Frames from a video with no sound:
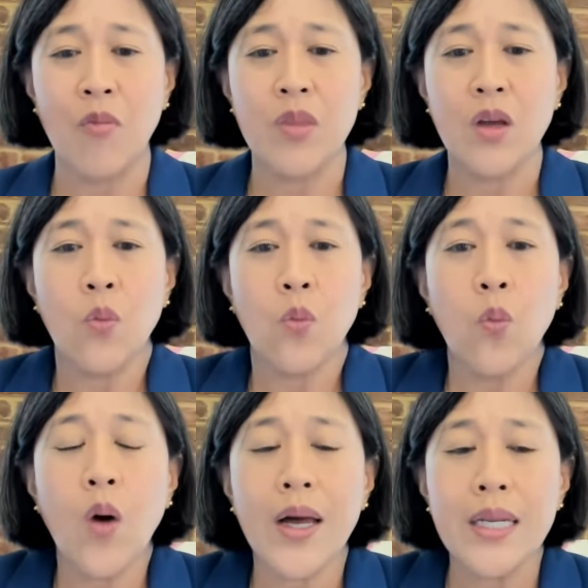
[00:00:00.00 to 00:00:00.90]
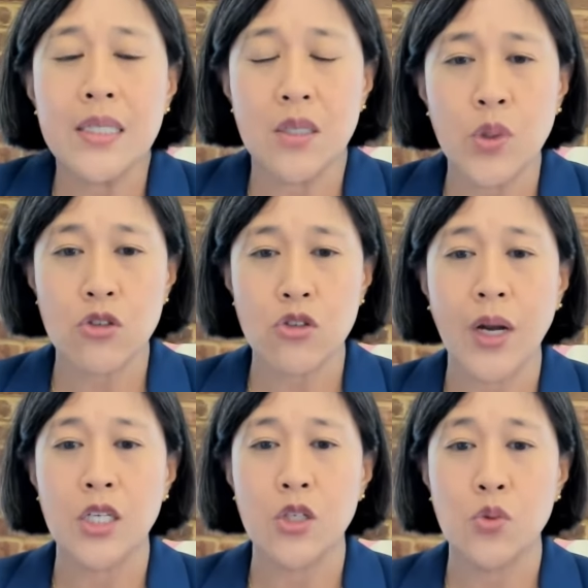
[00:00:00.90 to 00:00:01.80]
what is it we're trying to
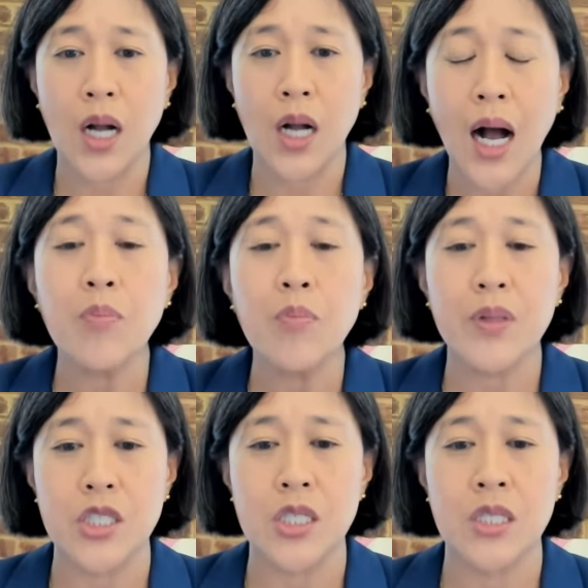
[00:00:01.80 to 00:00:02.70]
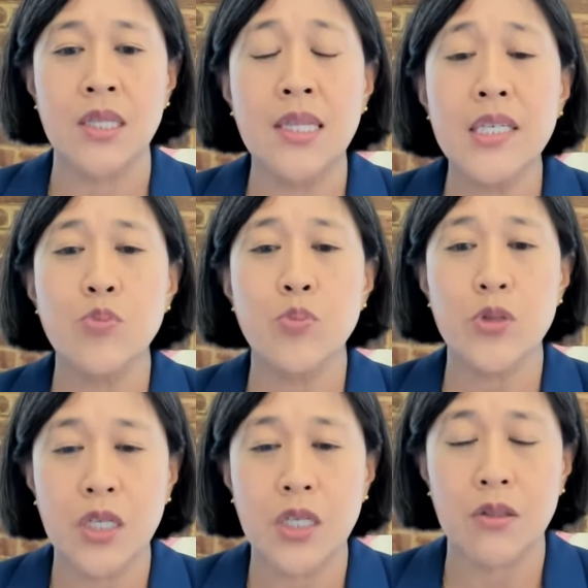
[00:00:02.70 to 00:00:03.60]
accomplish in this
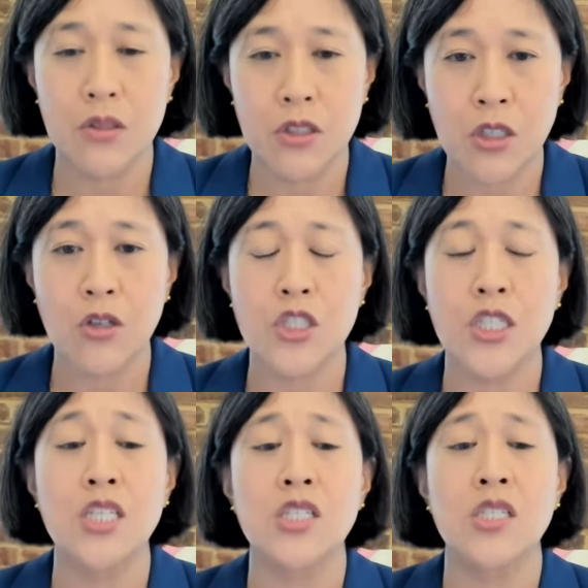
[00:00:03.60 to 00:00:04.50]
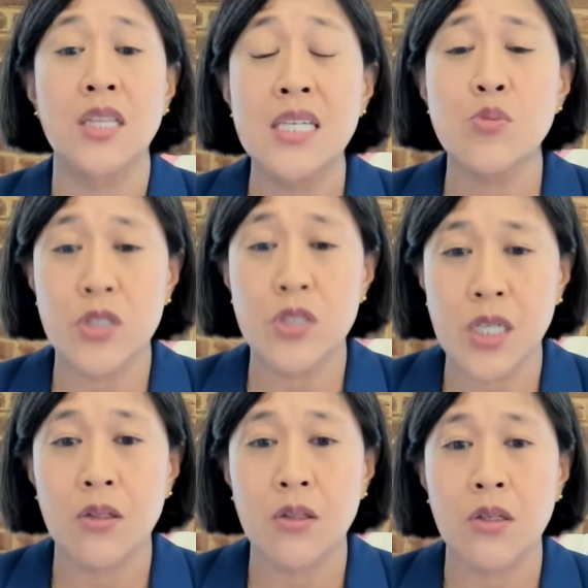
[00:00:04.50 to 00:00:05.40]
particular negotiation, in this particular
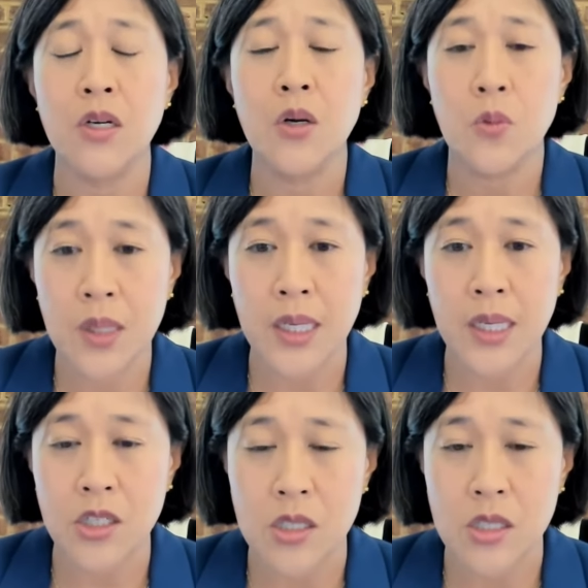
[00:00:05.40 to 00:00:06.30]
relationship?